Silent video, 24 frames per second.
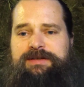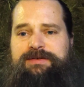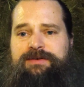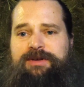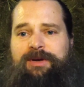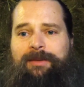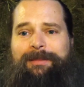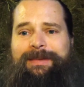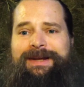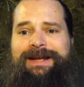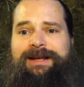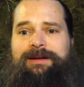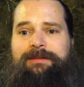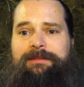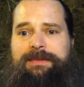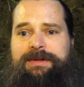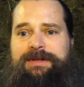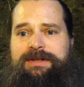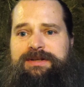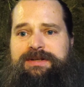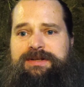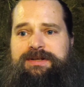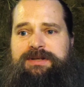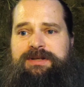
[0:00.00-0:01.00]
to
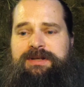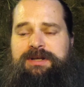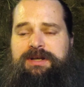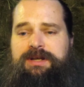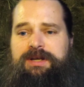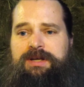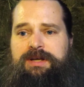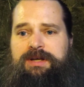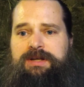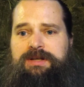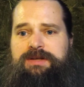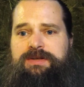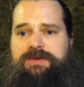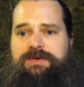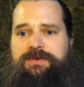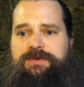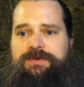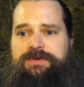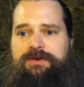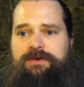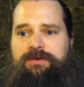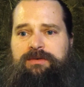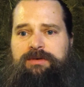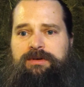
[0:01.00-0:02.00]
commandments to a
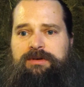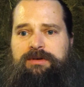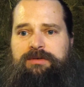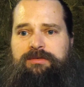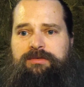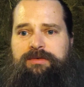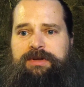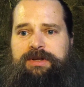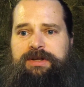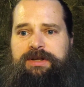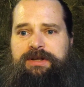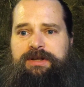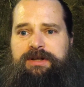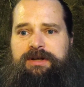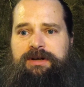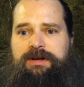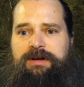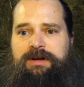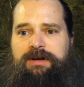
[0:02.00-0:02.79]
certain degree.